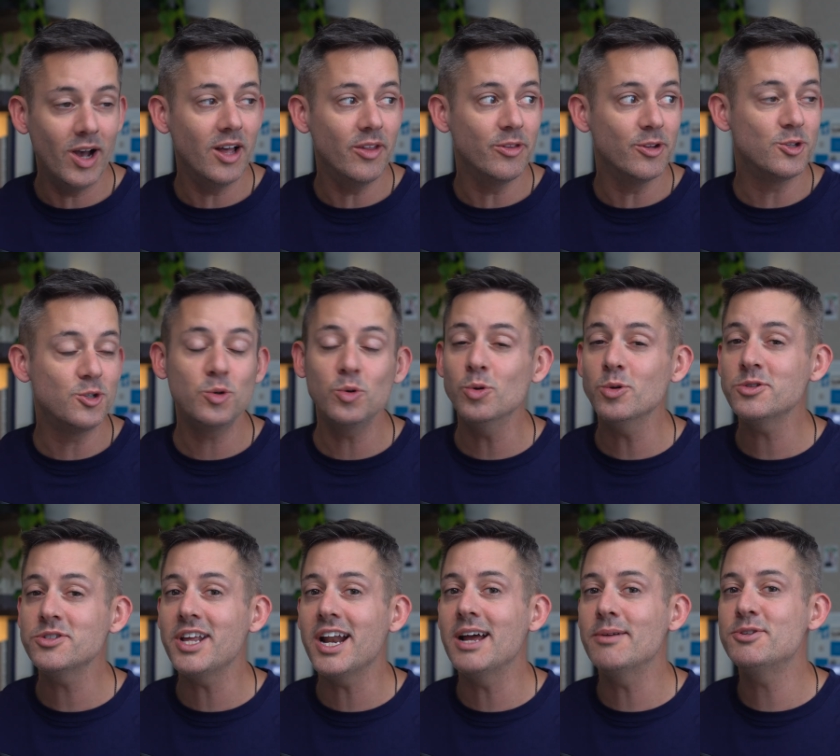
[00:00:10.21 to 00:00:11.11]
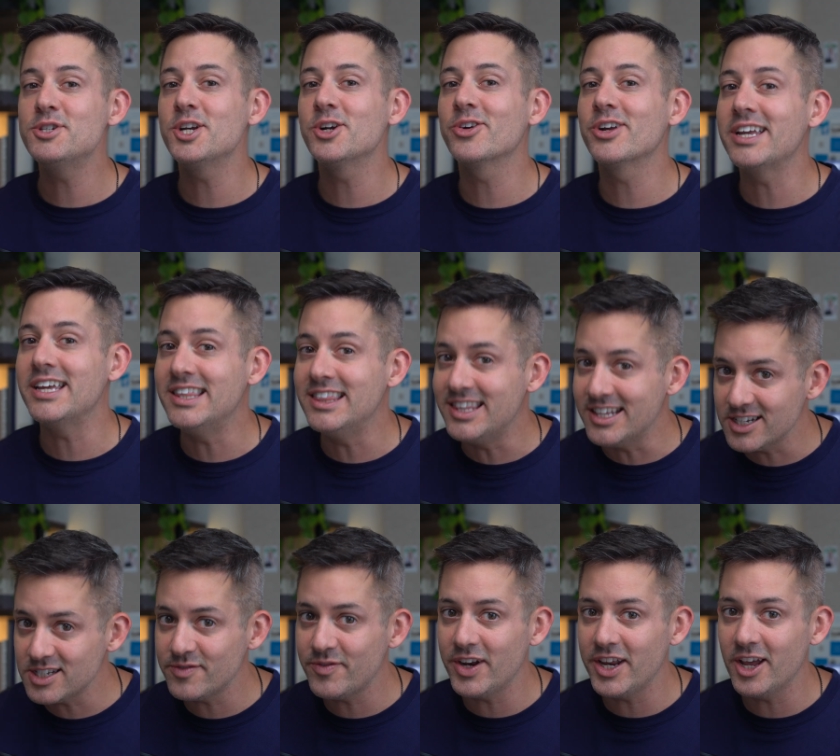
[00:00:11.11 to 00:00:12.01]
Well, the tools that I'm sharing in
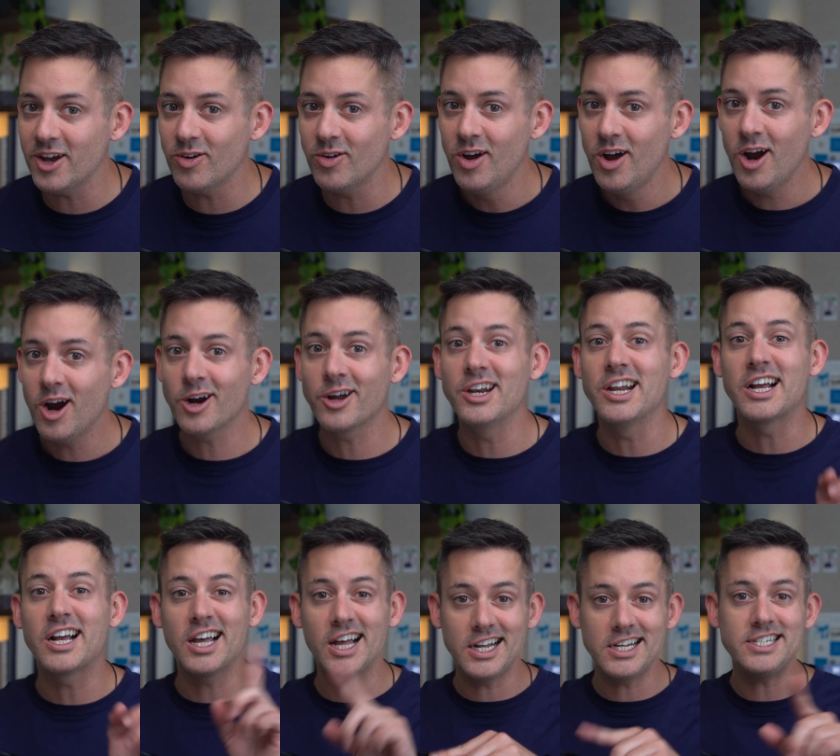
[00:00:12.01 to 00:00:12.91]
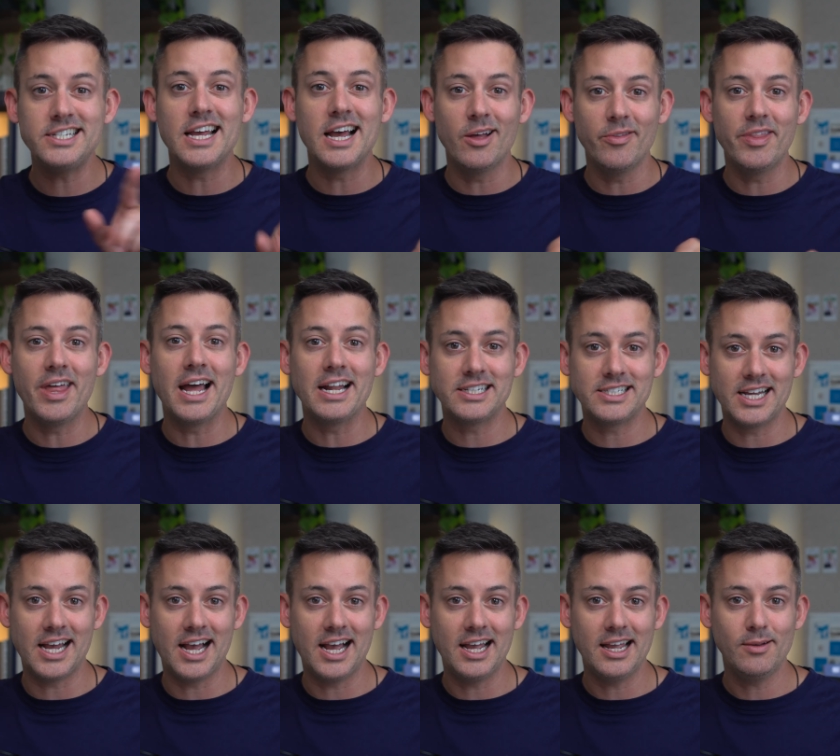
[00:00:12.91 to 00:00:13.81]
this video are gonna cut down that
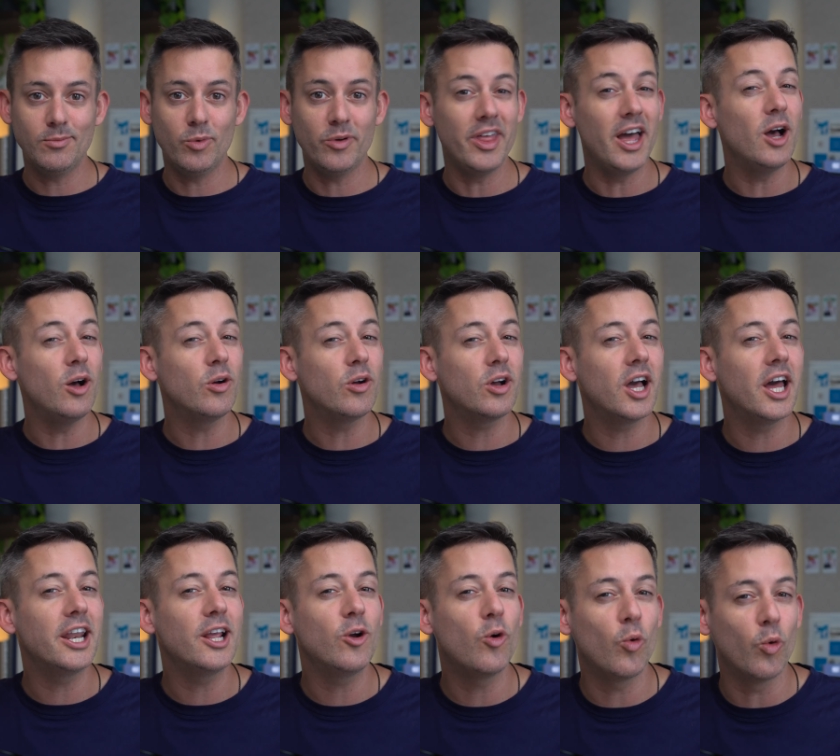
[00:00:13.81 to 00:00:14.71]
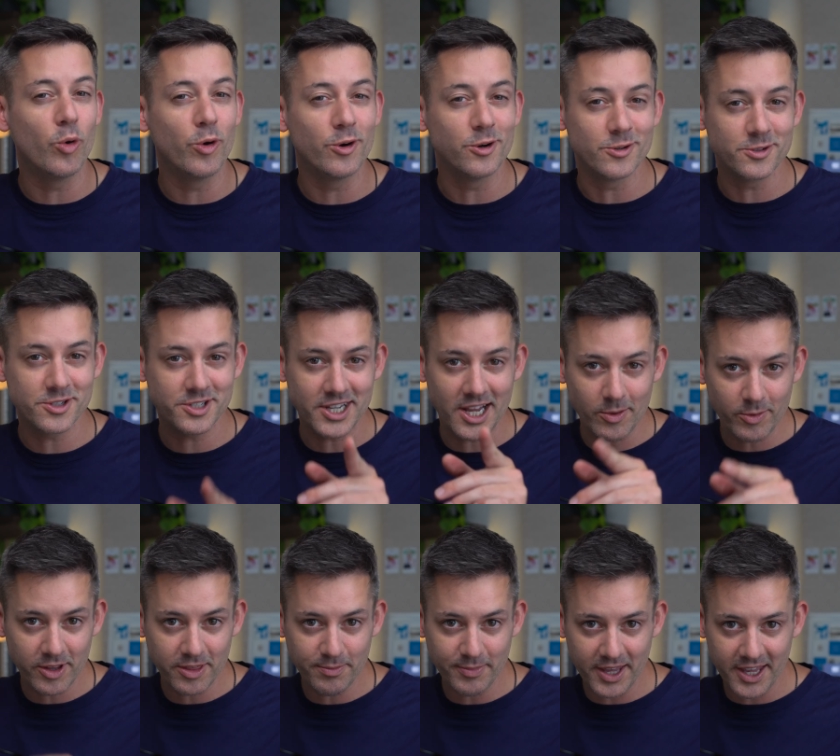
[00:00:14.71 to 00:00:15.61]
time without cutting corners. Stay
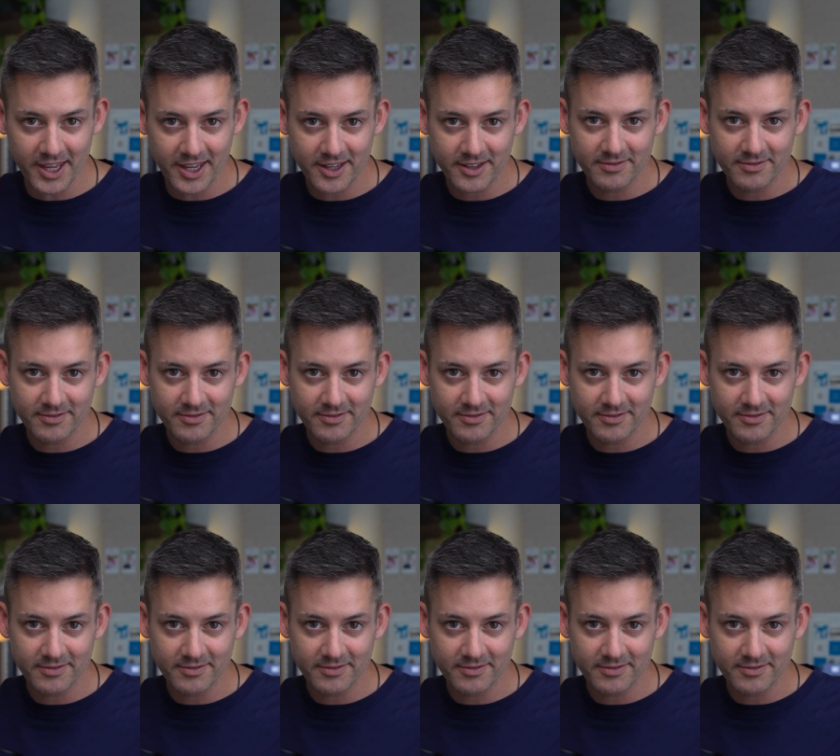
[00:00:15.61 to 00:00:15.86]
with me.